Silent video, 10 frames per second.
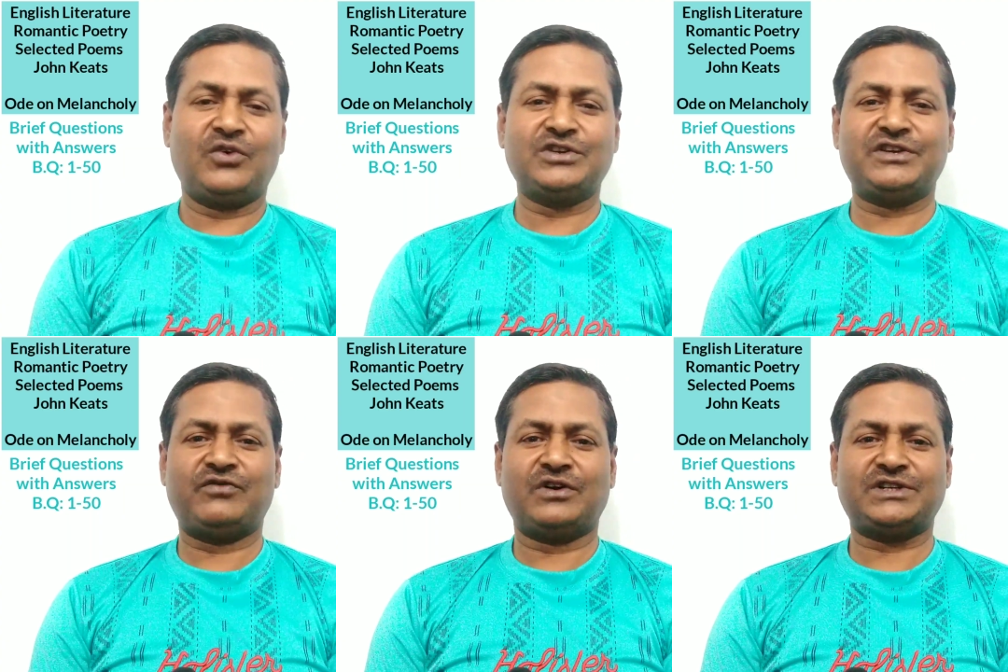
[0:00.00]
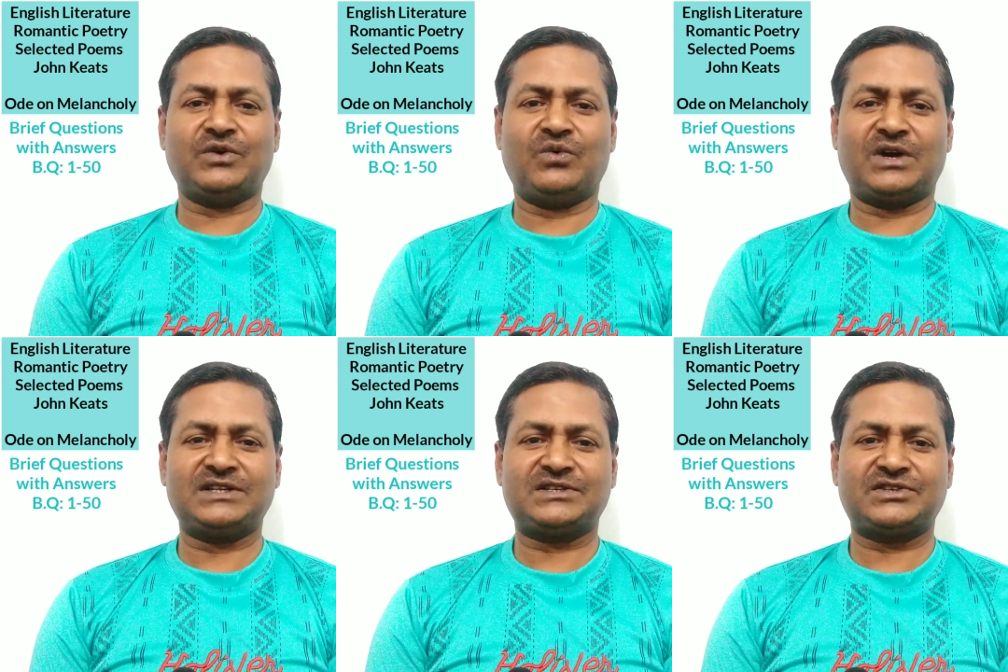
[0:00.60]
Question 40
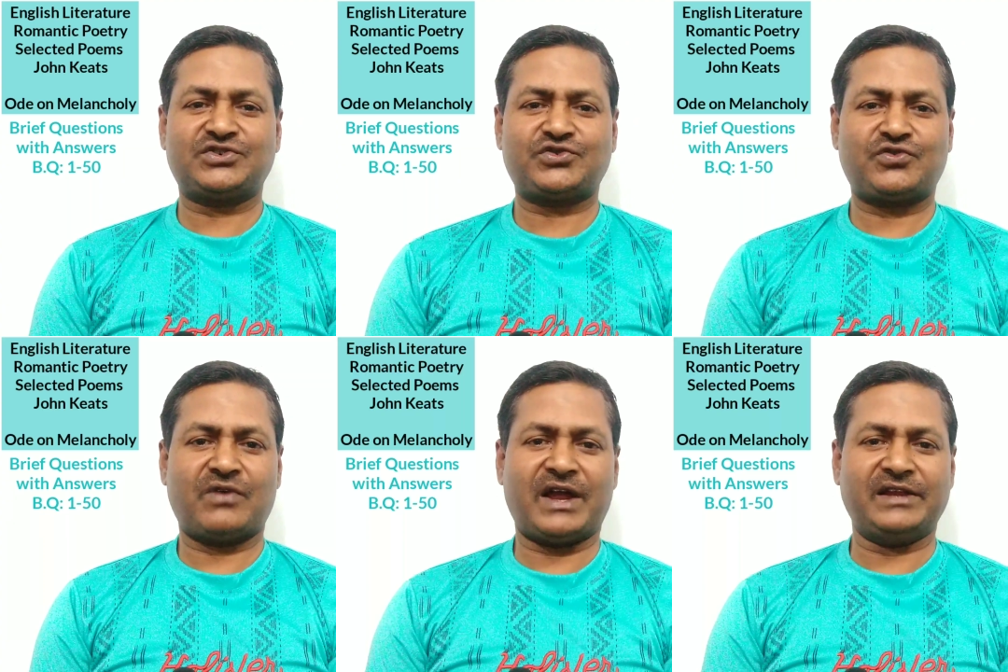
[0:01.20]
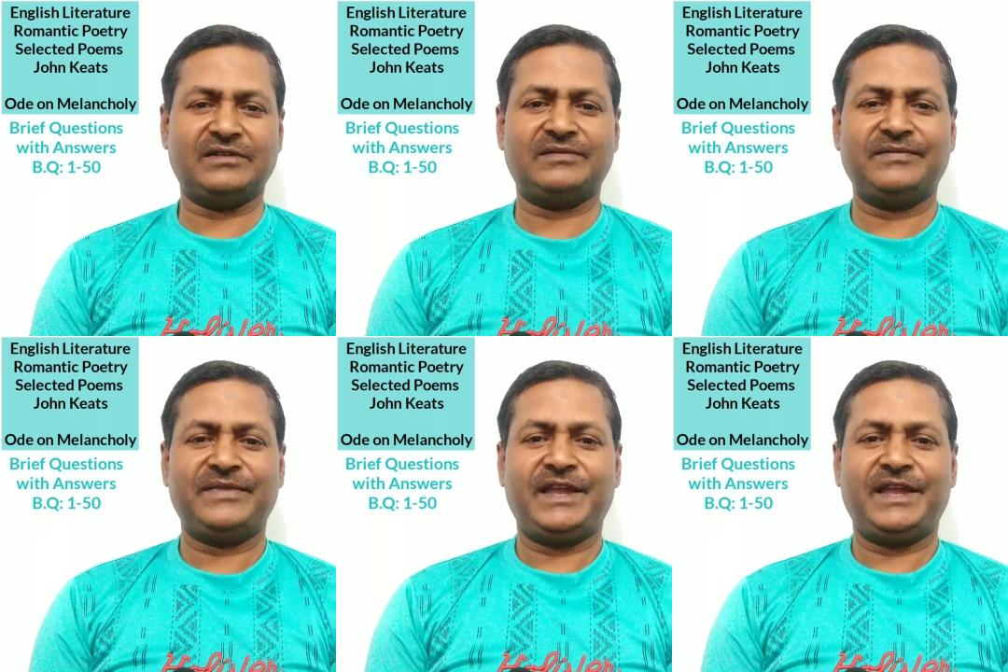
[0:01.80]
What is shrine?